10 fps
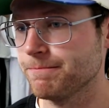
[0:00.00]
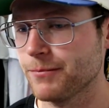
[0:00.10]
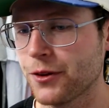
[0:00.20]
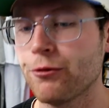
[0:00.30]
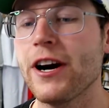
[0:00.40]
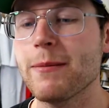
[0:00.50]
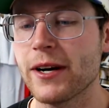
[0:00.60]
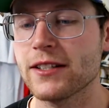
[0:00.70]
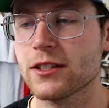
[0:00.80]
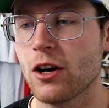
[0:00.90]
Three
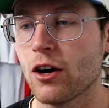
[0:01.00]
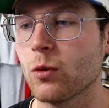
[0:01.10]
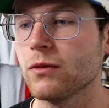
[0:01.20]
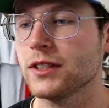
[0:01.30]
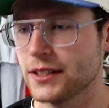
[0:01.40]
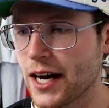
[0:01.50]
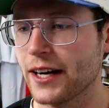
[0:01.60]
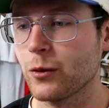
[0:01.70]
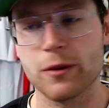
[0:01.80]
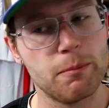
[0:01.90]
minutes long,
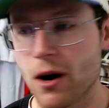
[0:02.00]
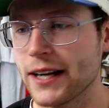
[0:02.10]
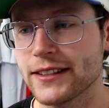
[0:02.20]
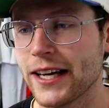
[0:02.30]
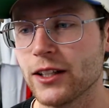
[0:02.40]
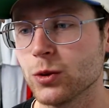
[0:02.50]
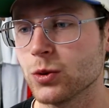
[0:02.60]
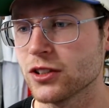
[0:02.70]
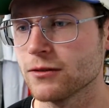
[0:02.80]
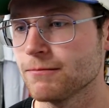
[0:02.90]
starting with Mike Daniels.